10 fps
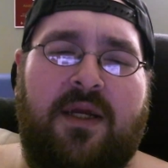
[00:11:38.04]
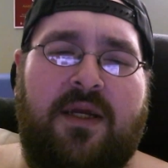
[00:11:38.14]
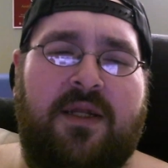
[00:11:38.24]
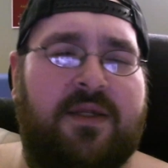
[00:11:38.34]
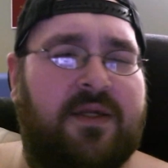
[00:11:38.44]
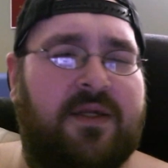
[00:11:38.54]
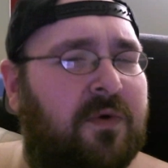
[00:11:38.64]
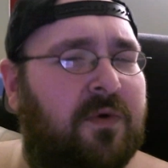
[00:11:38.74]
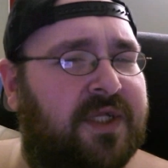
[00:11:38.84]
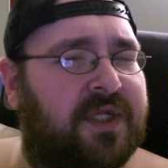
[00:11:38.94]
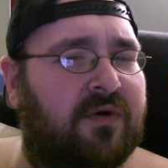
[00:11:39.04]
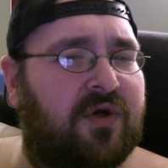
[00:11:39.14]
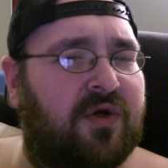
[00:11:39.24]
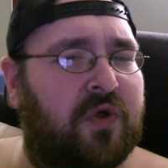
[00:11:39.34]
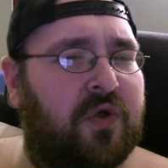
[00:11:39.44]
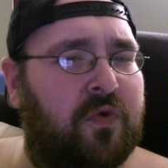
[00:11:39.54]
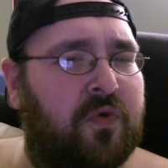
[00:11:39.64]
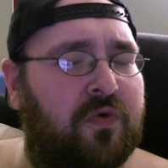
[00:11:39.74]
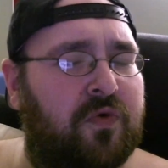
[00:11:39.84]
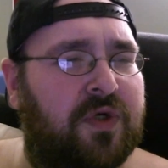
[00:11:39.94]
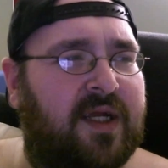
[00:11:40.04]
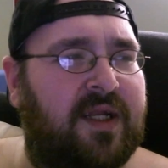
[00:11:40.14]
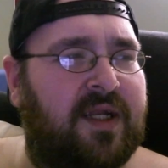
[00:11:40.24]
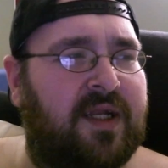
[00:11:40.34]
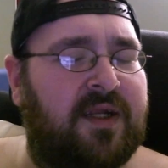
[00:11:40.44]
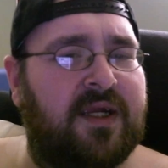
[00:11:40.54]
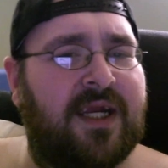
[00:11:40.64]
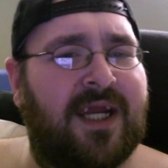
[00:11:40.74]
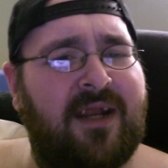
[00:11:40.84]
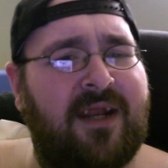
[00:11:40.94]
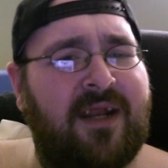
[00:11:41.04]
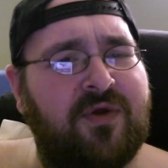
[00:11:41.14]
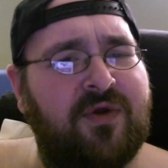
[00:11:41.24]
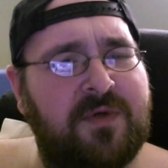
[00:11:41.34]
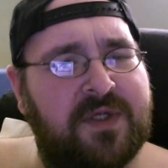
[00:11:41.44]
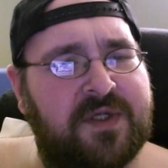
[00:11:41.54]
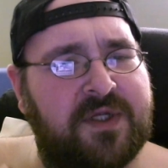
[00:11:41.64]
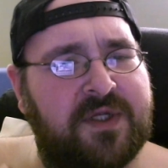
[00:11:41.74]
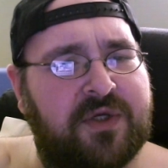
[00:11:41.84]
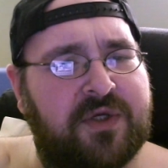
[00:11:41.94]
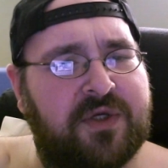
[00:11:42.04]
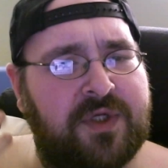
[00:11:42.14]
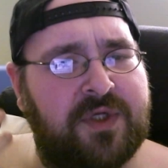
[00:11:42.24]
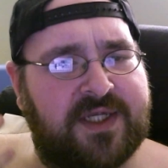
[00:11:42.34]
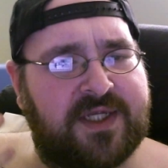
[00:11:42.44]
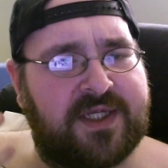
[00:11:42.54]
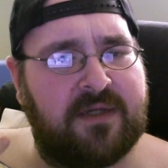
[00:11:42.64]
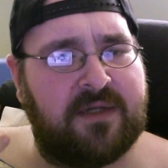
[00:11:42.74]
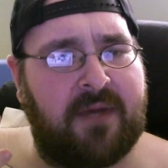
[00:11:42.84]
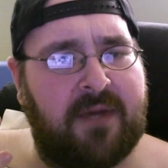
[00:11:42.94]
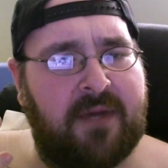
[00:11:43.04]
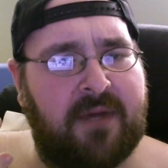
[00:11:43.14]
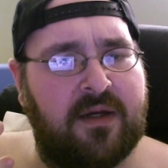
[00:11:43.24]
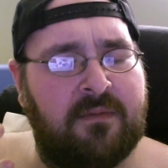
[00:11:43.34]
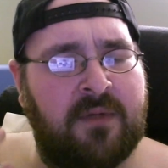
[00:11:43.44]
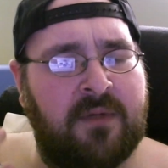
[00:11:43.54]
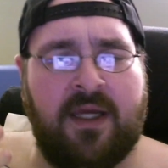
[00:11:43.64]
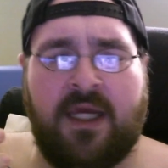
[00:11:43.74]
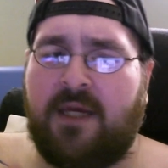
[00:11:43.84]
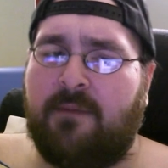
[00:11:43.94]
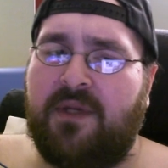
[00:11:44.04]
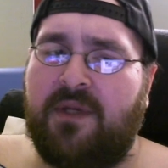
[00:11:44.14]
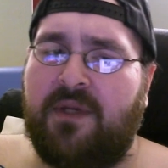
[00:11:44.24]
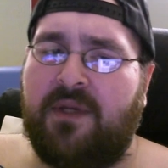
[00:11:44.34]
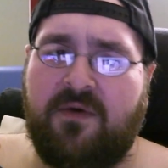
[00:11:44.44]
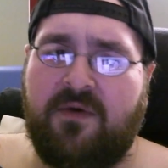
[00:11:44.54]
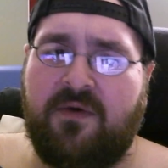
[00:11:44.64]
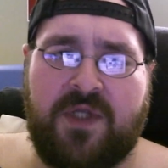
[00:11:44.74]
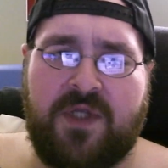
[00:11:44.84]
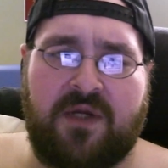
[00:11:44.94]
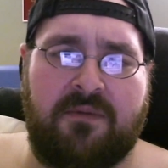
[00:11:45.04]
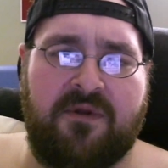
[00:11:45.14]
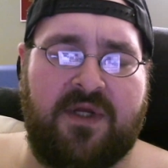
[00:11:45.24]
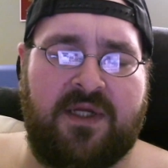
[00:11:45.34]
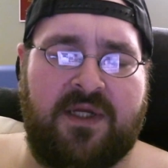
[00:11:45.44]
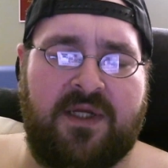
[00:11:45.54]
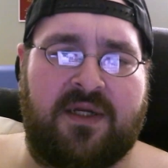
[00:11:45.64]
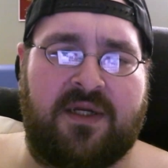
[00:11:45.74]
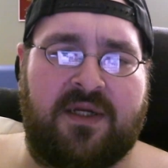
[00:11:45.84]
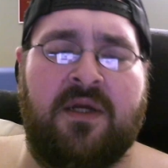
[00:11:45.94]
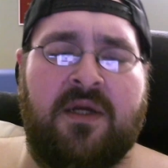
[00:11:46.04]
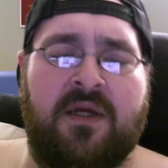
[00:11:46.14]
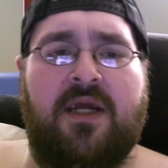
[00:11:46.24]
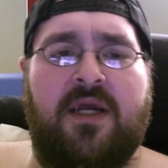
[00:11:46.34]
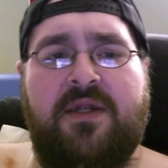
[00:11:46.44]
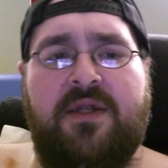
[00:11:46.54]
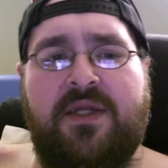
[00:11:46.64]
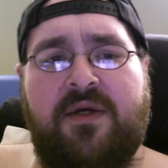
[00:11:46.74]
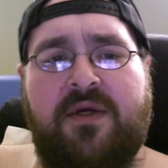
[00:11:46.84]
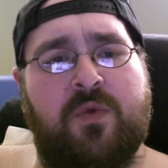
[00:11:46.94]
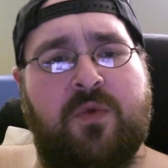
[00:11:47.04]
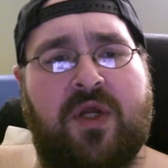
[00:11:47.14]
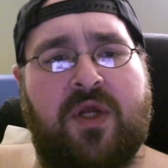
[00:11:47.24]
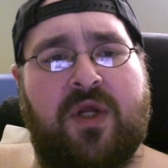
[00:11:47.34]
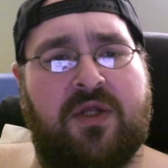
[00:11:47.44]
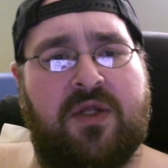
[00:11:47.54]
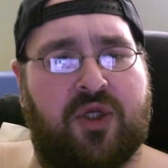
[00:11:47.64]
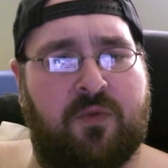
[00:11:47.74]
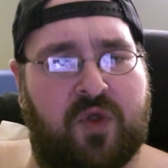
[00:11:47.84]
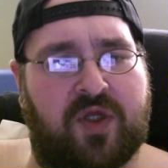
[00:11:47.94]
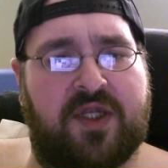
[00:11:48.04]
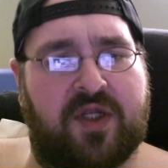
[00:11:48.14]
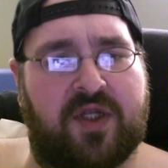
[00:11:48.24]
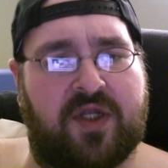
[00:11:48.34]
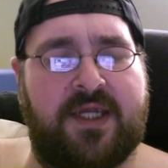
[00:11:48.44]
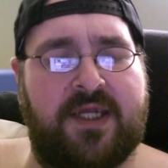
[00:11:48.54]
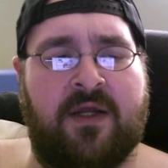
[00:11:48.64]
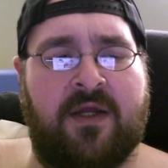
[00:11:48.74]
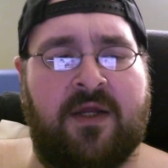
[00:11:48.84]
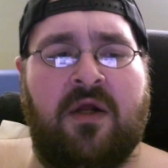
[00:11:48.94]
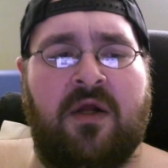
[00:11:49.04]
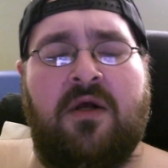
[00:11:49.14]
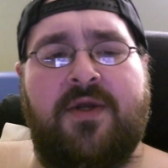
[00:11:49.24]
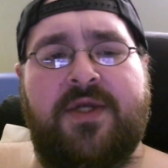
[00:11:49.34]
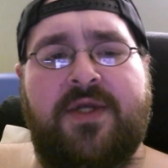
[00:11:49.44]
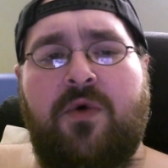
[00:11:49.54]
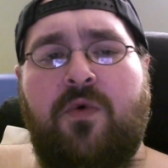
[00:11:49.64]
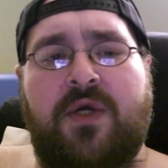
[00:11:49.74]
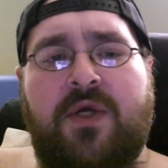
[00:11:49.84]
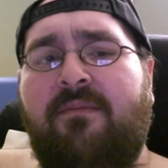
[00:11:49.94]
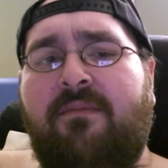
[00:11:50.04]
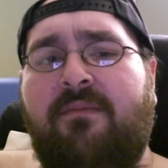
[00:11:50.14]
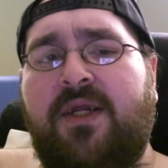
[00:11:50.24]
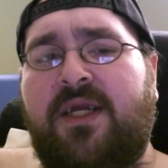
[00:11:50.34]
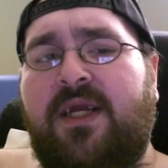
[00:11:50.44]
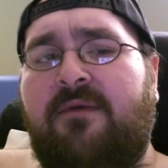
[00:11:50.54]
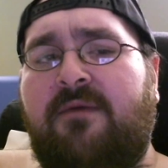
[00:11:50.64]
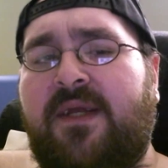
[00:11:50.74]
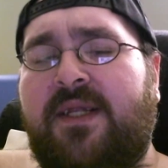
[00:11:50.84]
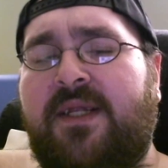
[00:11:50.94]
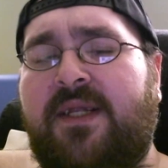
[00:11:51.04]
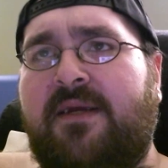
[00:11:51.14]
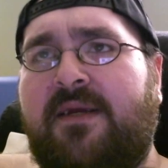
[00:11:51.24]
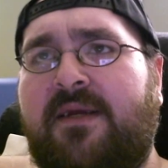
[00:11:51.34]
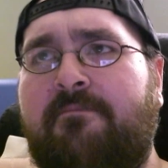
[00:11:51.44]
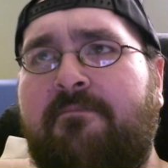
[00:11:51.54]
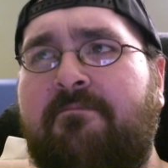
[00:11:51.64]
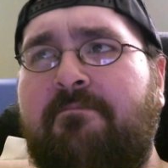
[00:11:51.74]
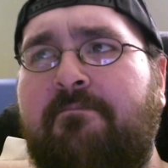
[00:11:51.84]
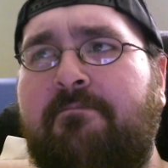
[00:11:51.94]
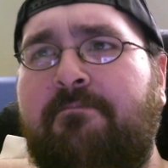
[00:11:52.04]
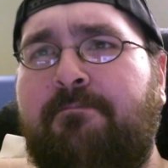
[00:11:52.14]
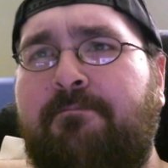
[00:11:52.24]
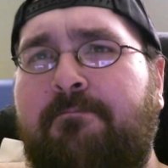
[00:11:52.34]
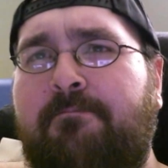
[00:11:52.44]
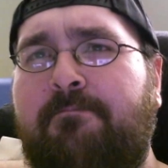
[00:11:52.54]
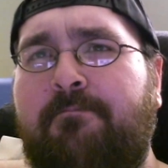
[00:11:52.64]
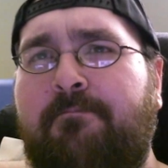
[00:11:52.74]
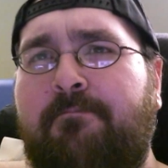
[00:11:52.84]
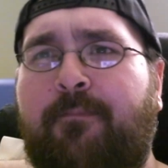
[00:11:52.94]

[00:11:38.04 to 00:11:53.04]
it goes down cool, and then it kind of loses its coolness as it comes back up, but it don't lose it completely, and it does work in conjunction with the taste. So I'm gonna give it, I'll